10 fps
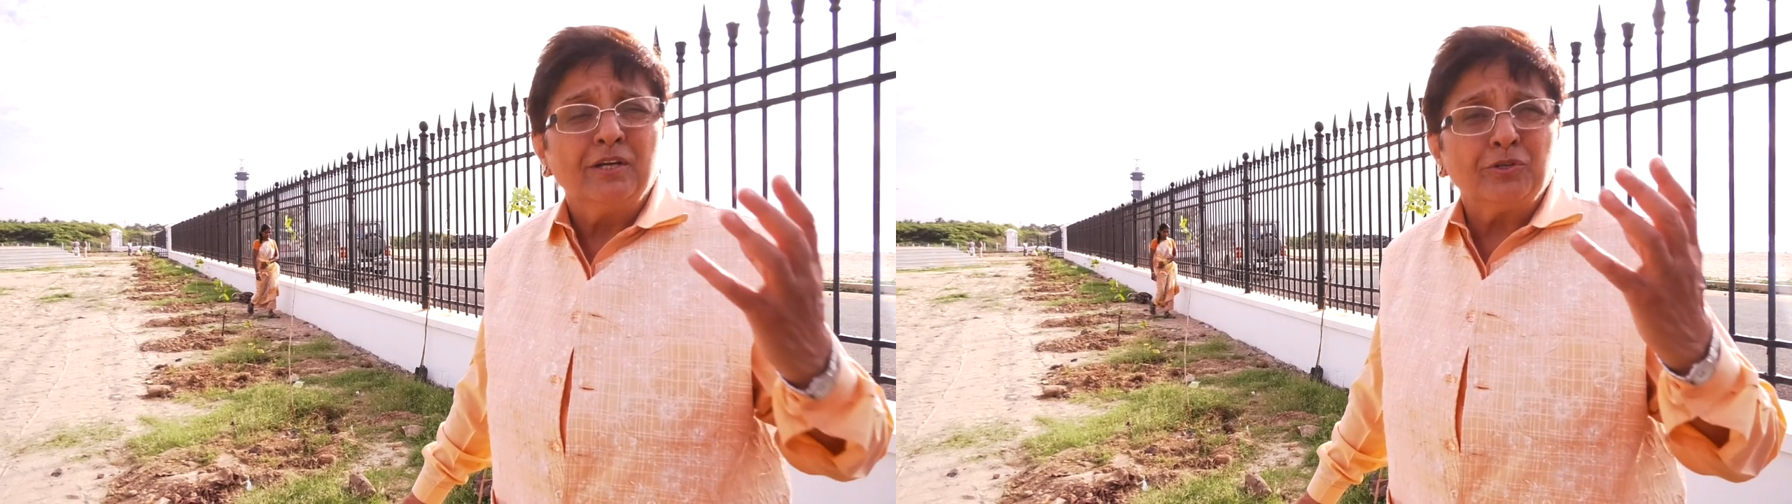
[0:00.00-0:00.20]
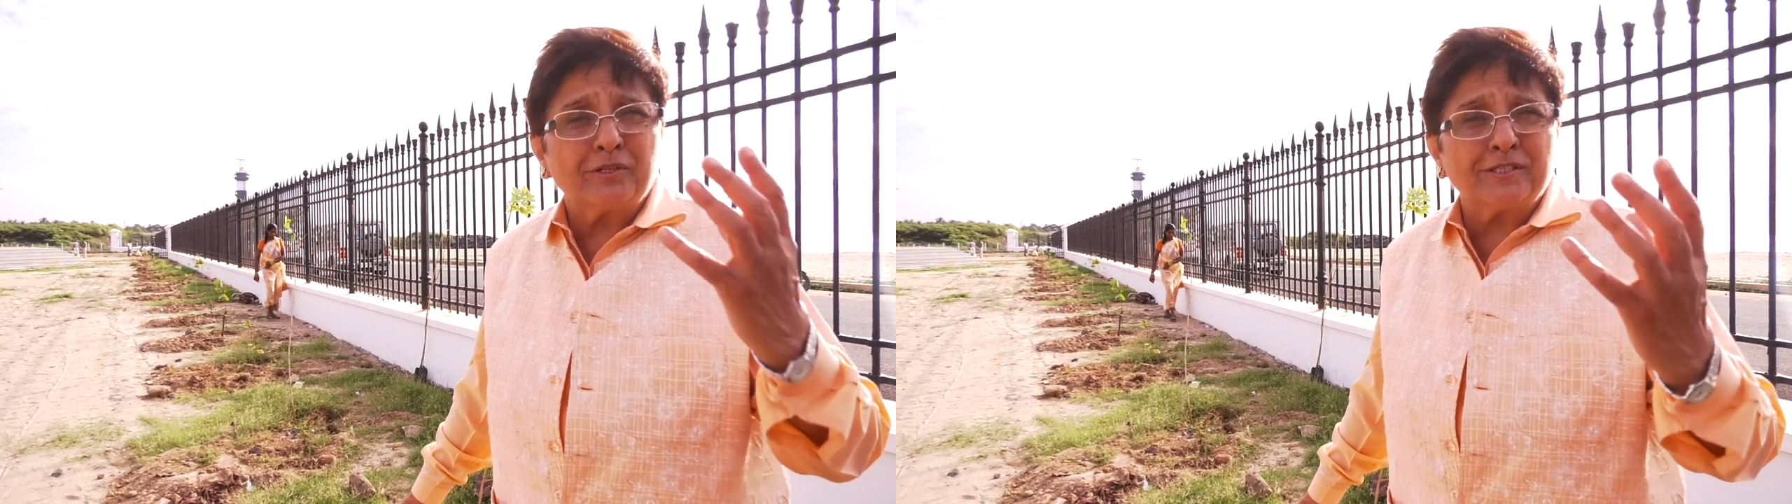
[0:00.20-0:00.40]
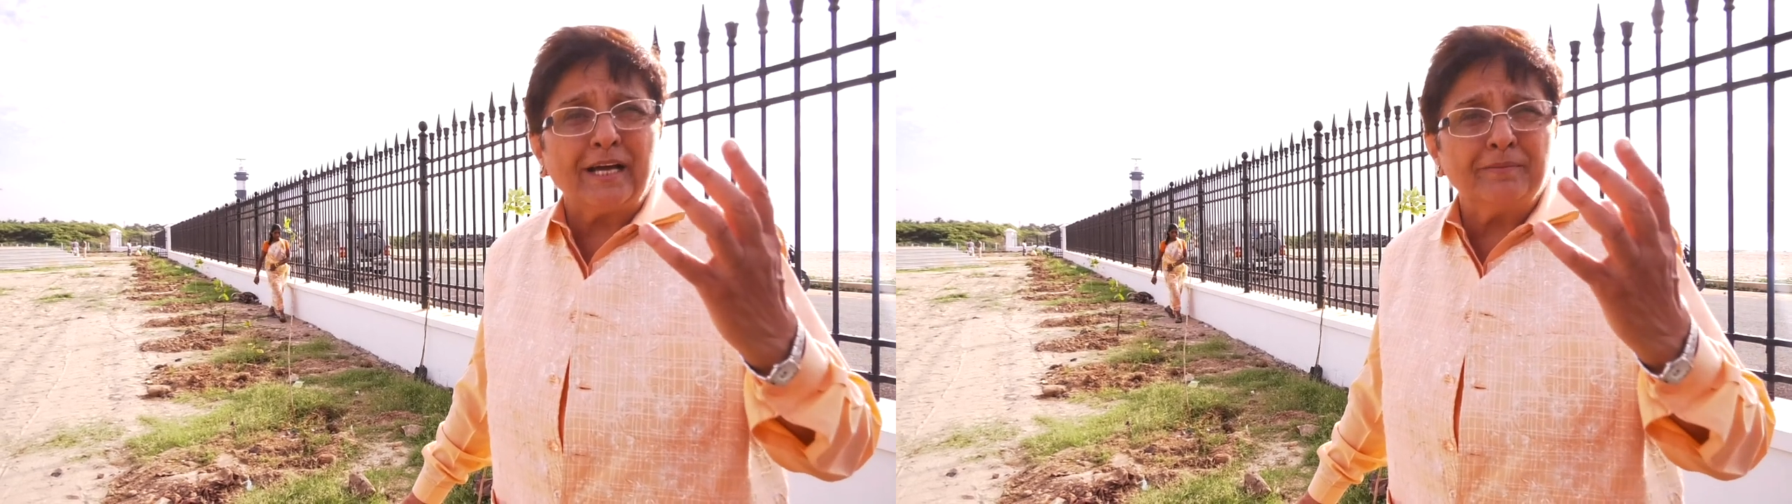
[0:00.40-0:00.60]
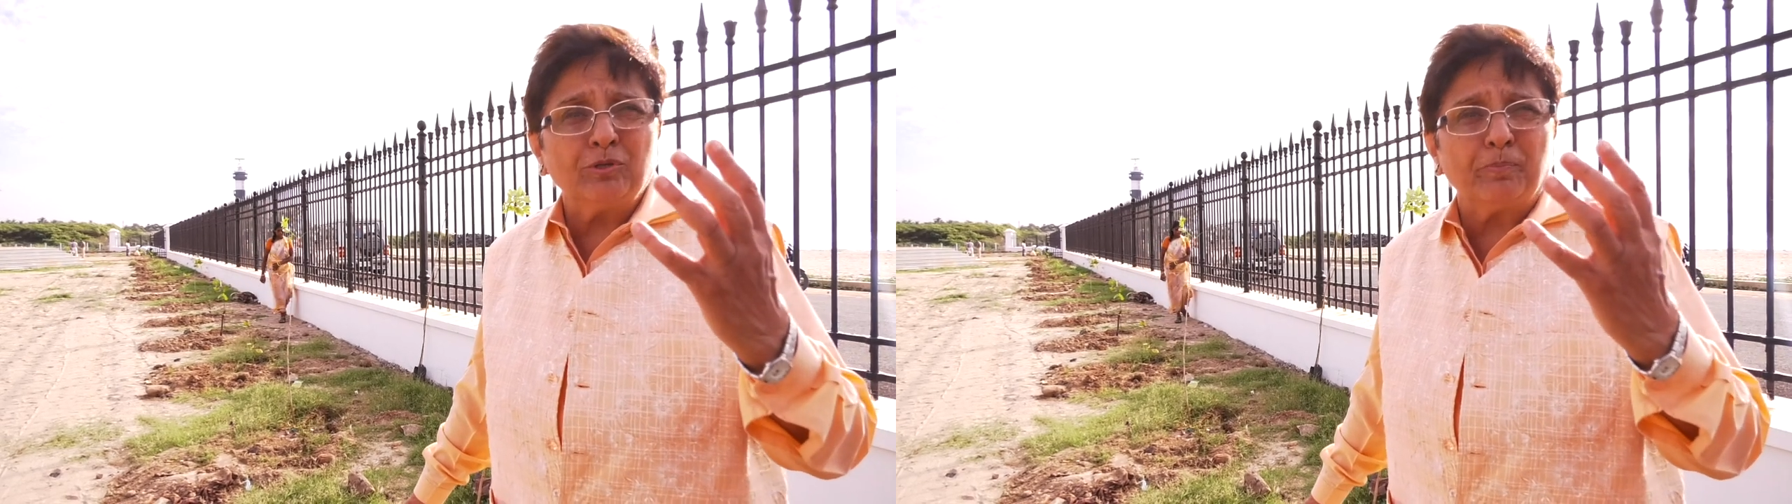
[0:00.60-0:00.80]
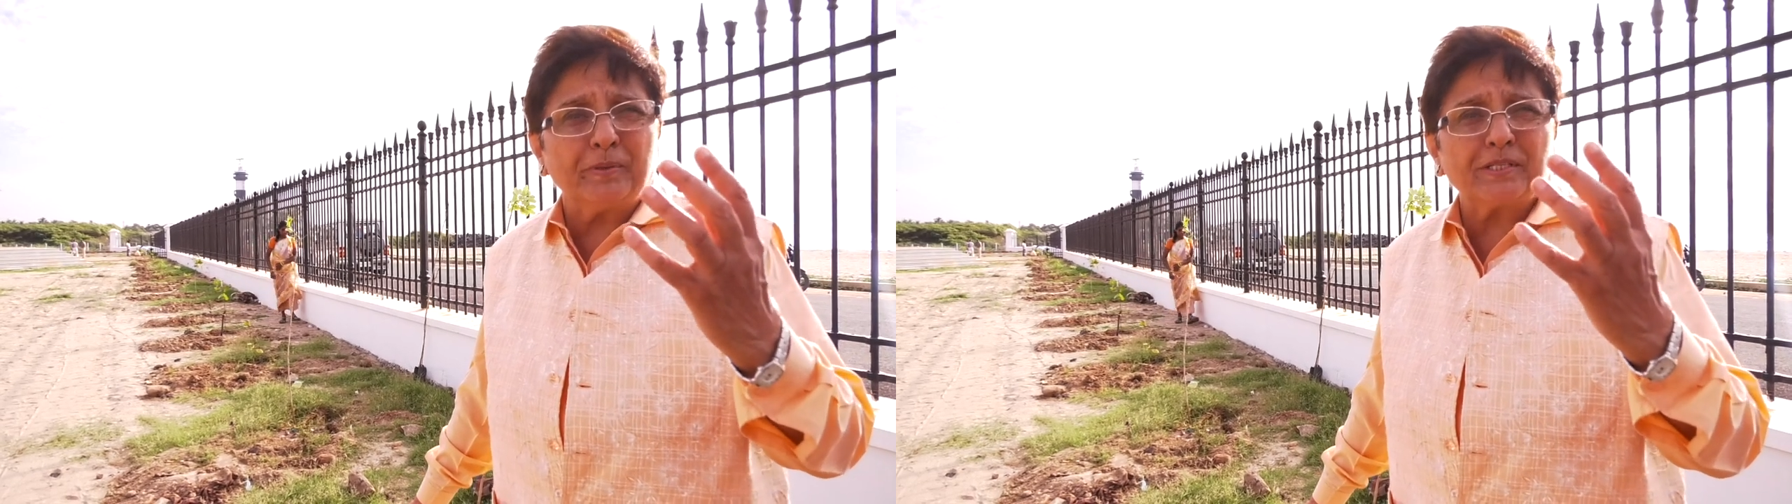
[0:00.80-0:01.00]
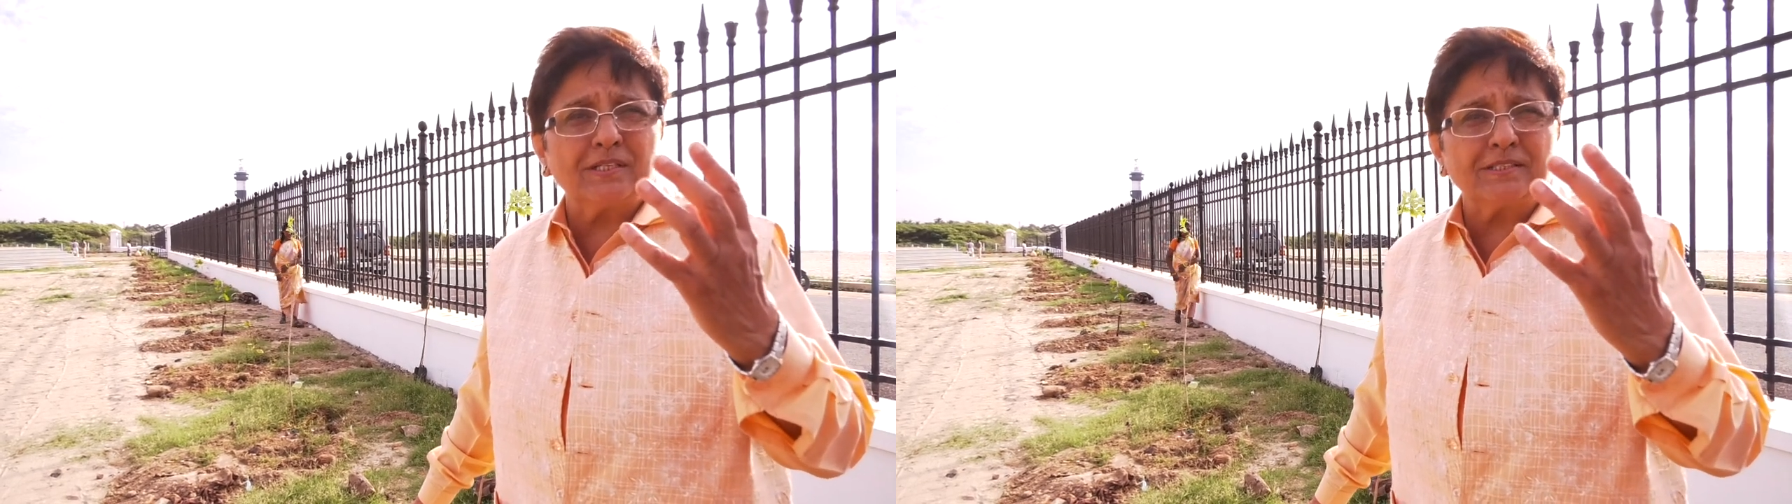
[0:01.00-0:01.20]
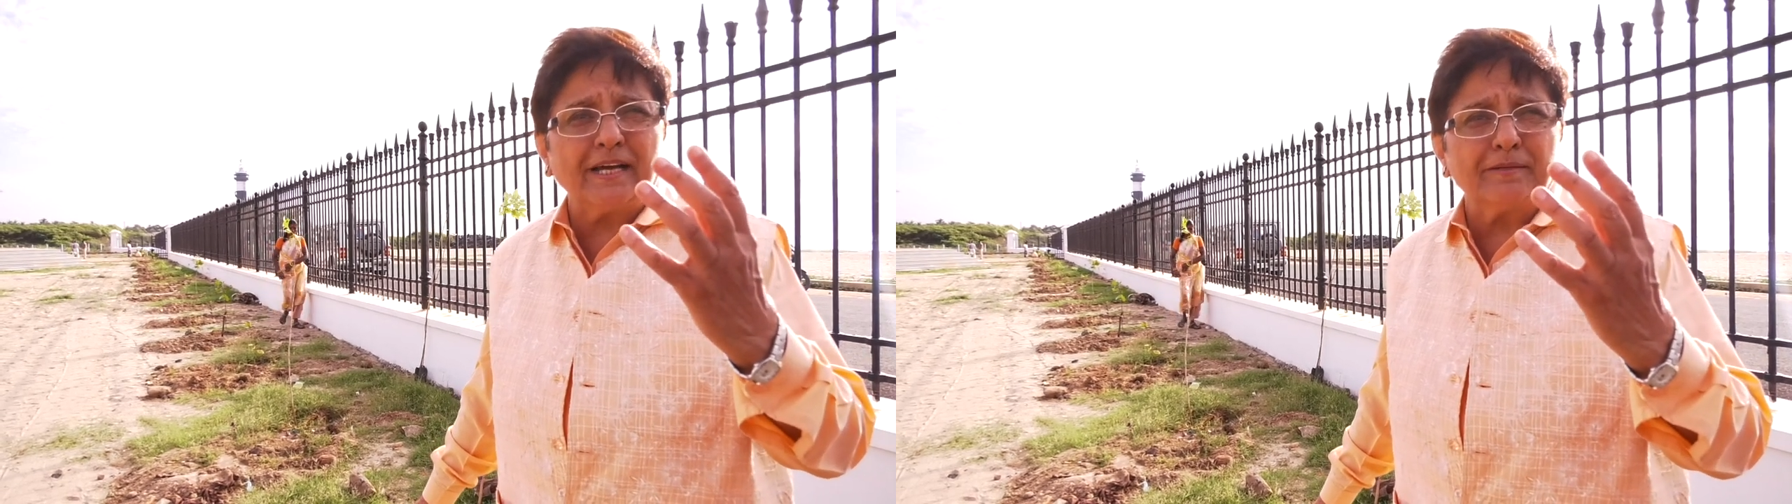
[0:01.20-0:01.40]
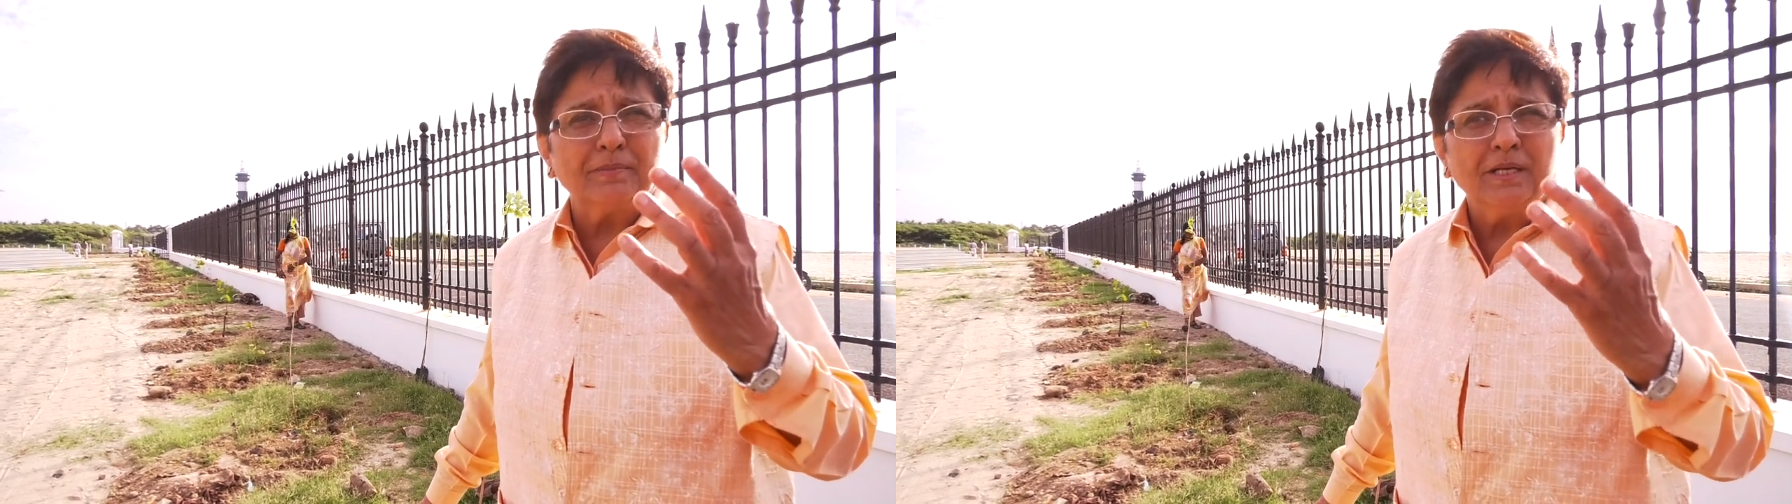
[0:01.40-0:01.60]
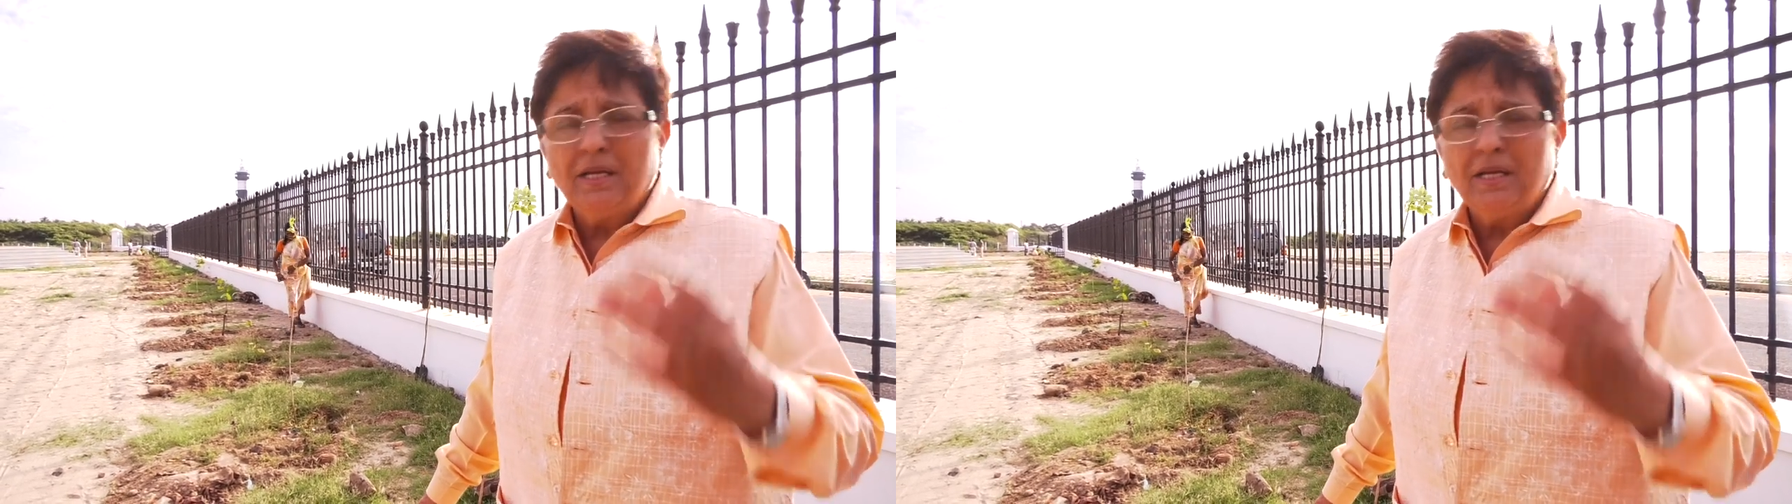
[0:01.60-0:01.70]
your time, your personal time.